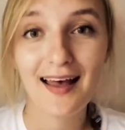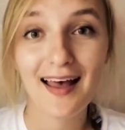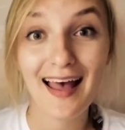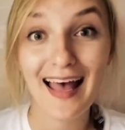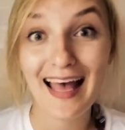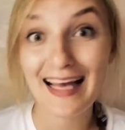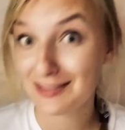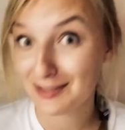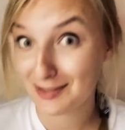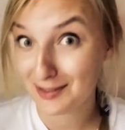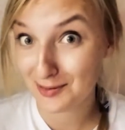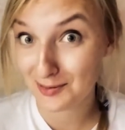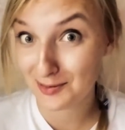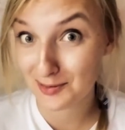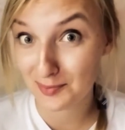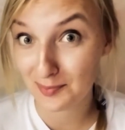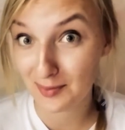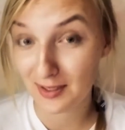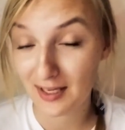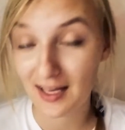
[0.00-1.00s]

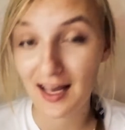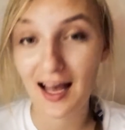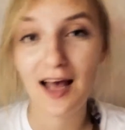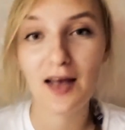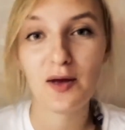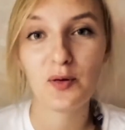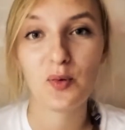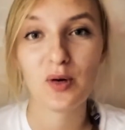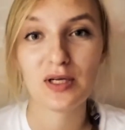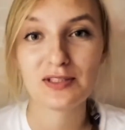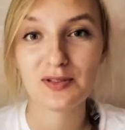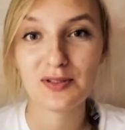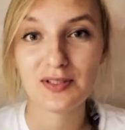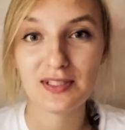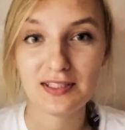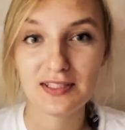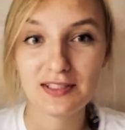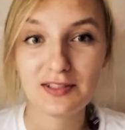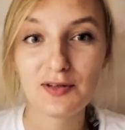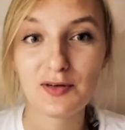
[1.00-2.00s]
Excuse me, I want to
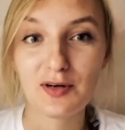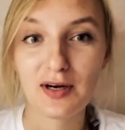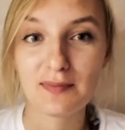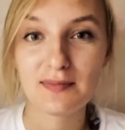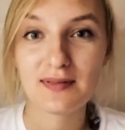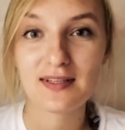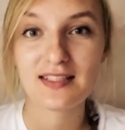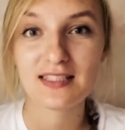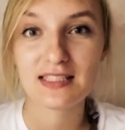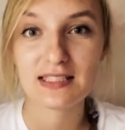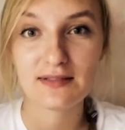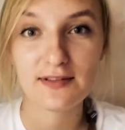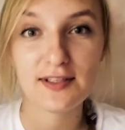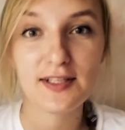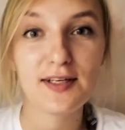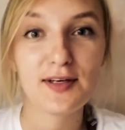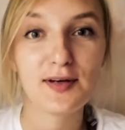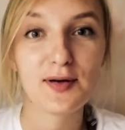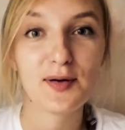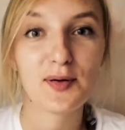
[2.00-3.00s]
interrupt this
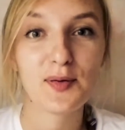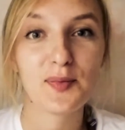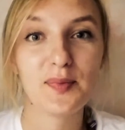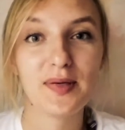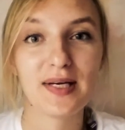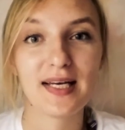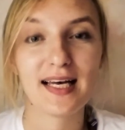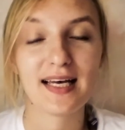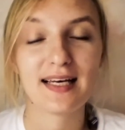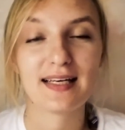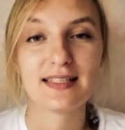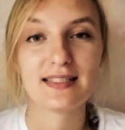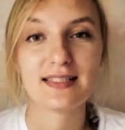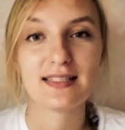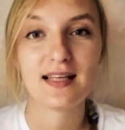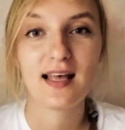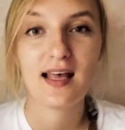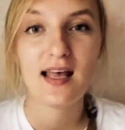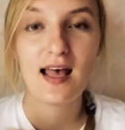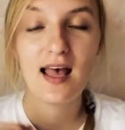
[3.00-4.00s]
video
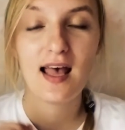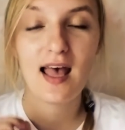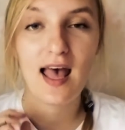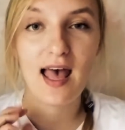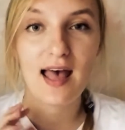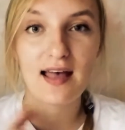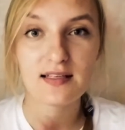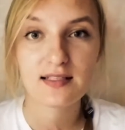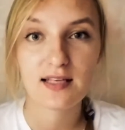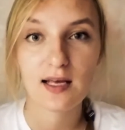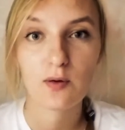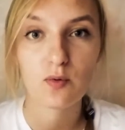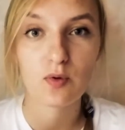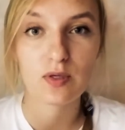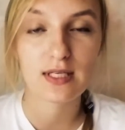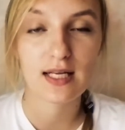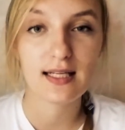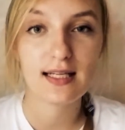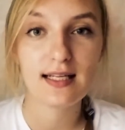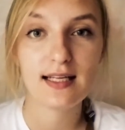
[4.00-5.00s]
because as I
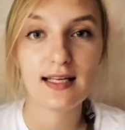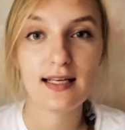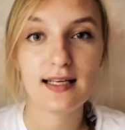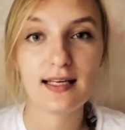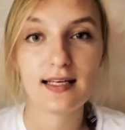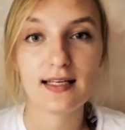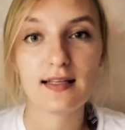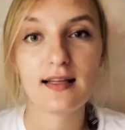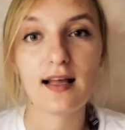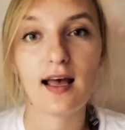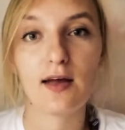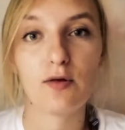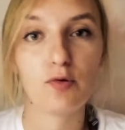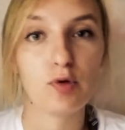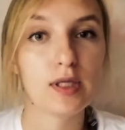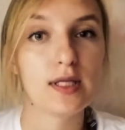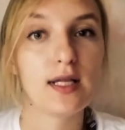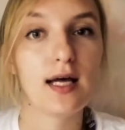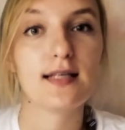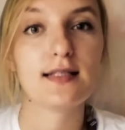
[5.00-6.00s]
was editing it, I
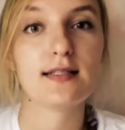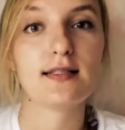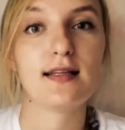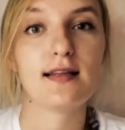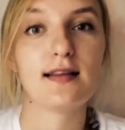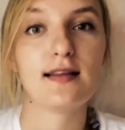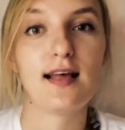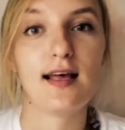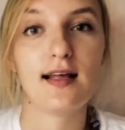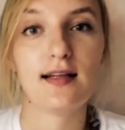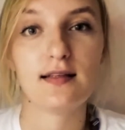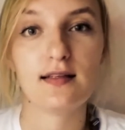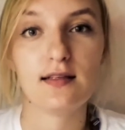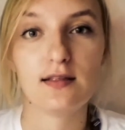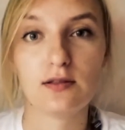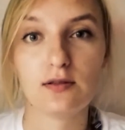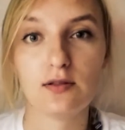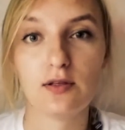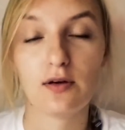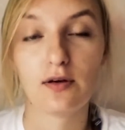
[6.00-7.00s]
realized that
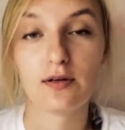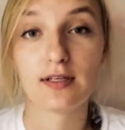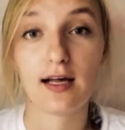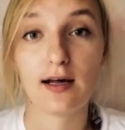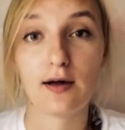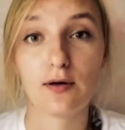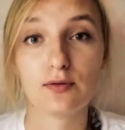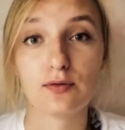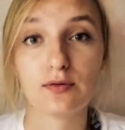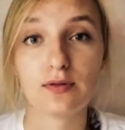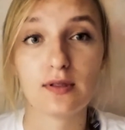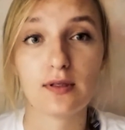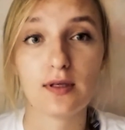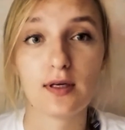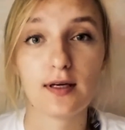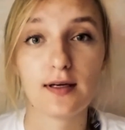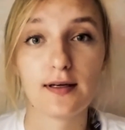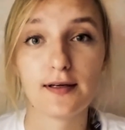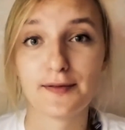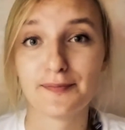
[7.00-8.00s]
it turned out
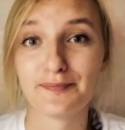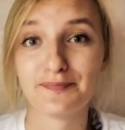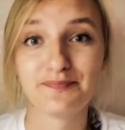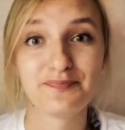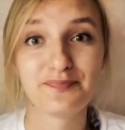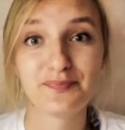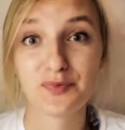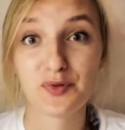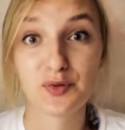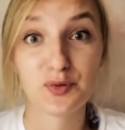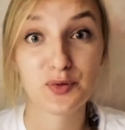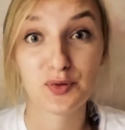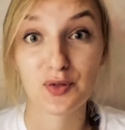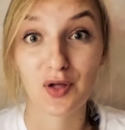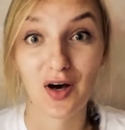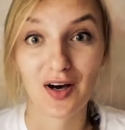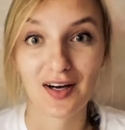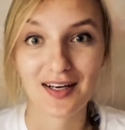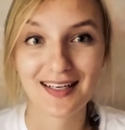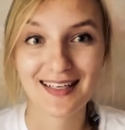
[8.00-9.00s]
too
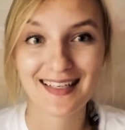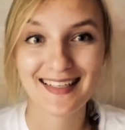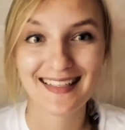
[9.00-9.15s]
long.